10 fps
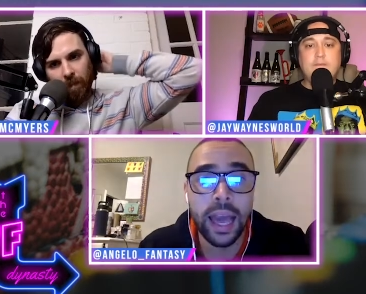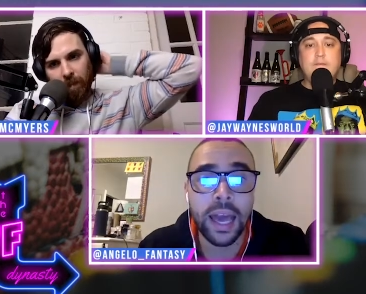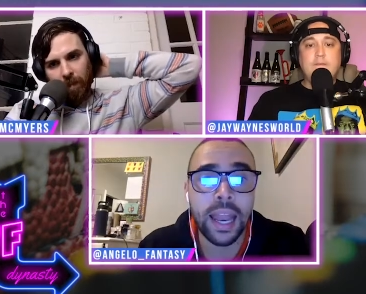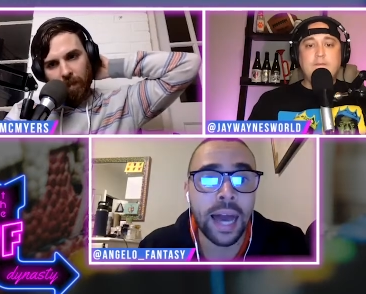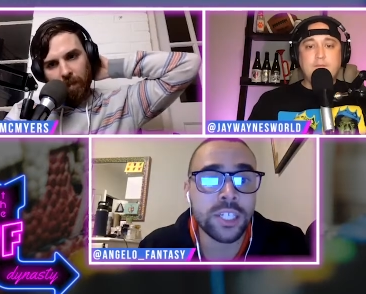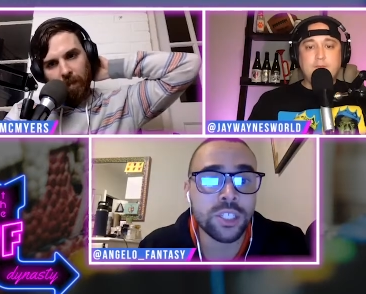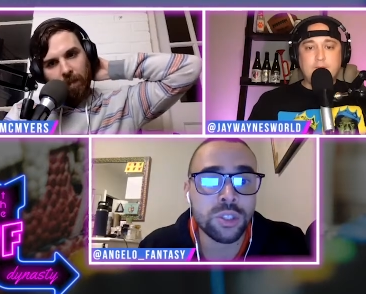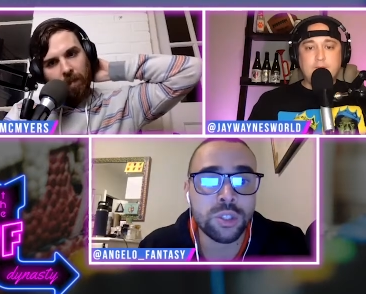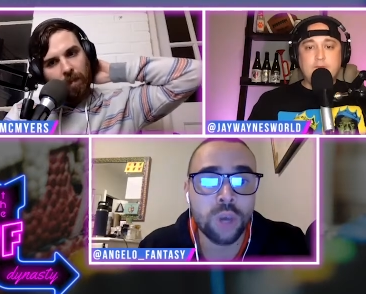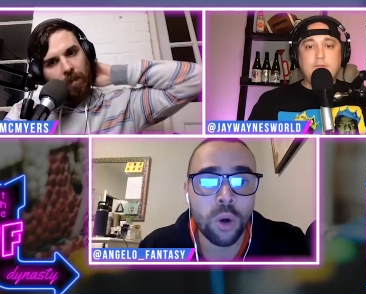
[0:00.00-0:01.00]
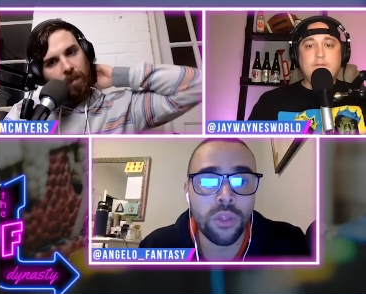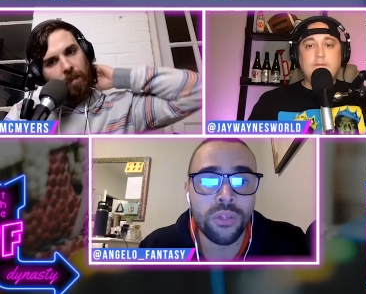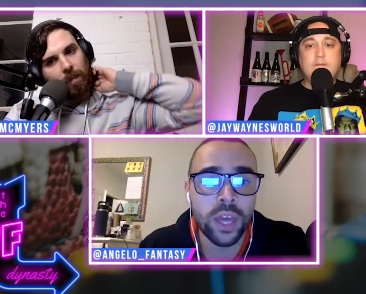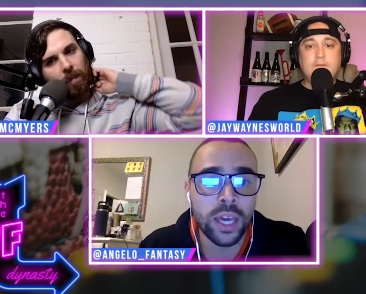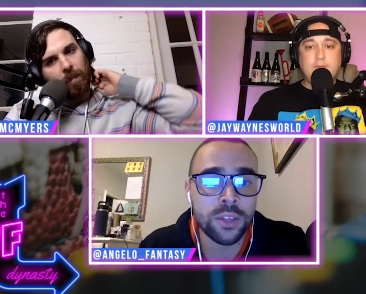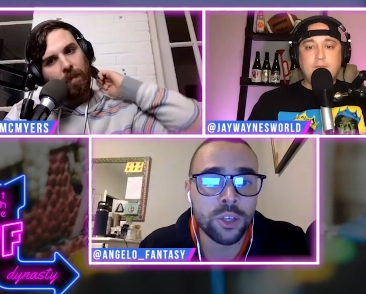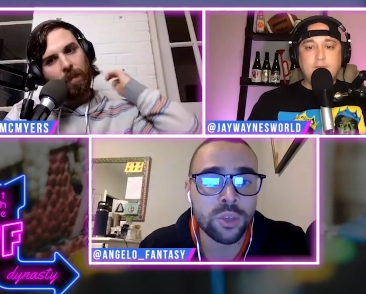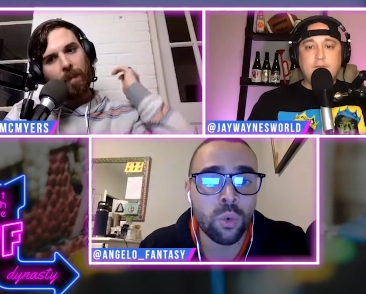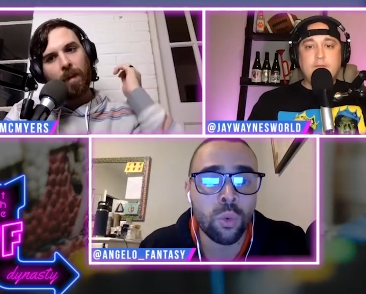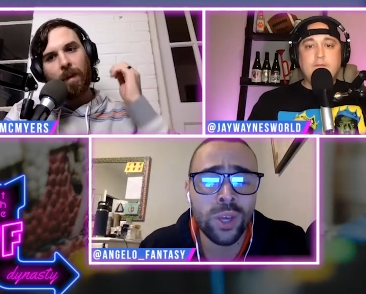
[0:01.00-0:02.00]
Speaker 1: and I just don't think
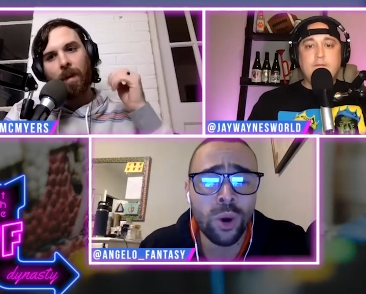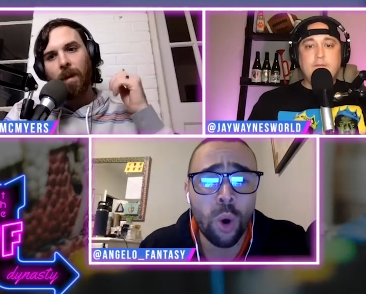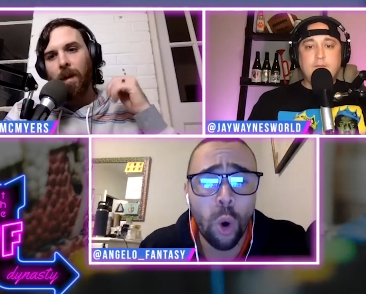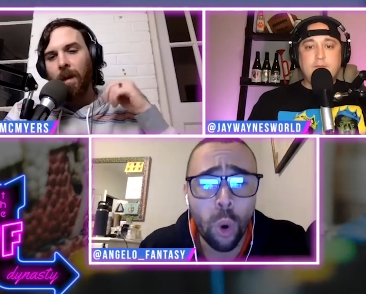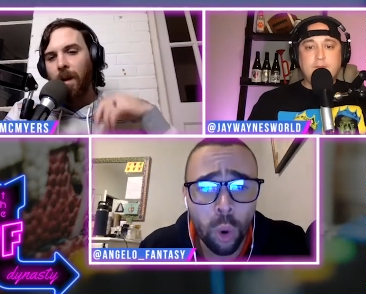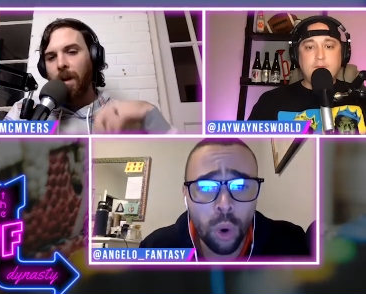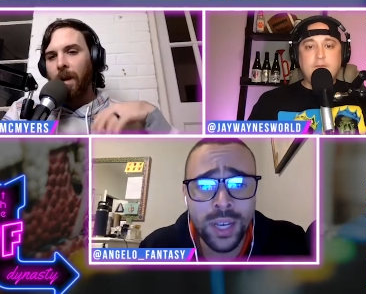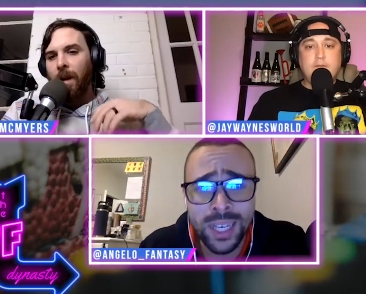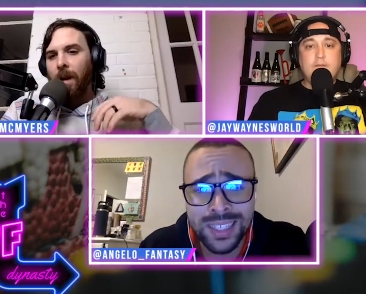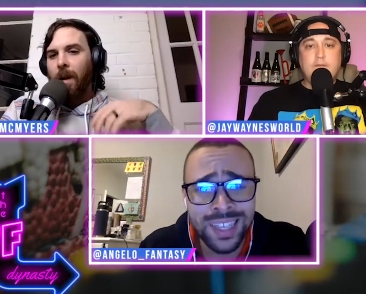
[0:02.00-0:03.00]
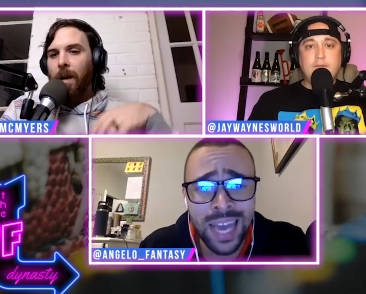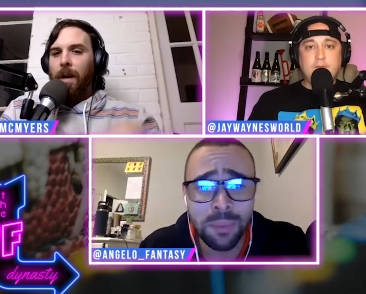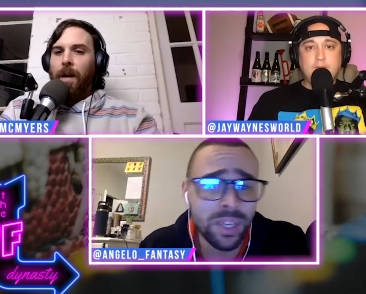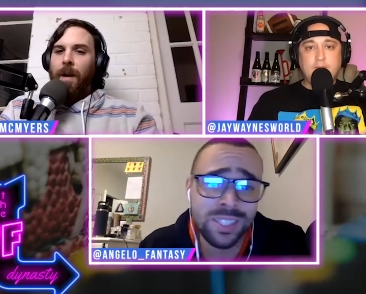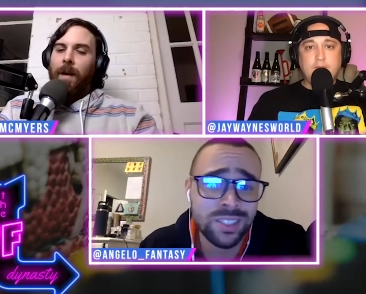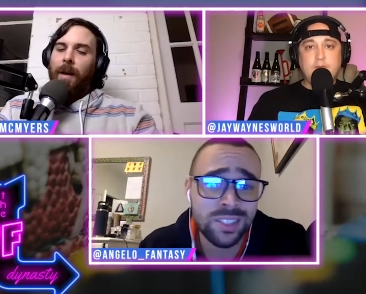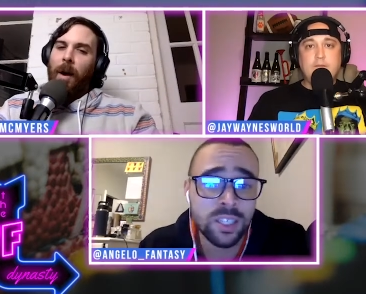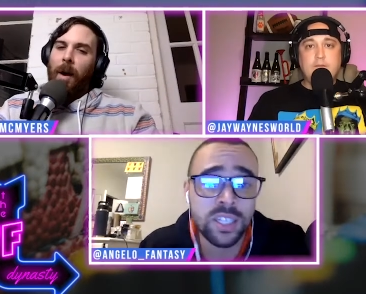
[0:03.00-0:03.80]
there's a real hole in his game. He's just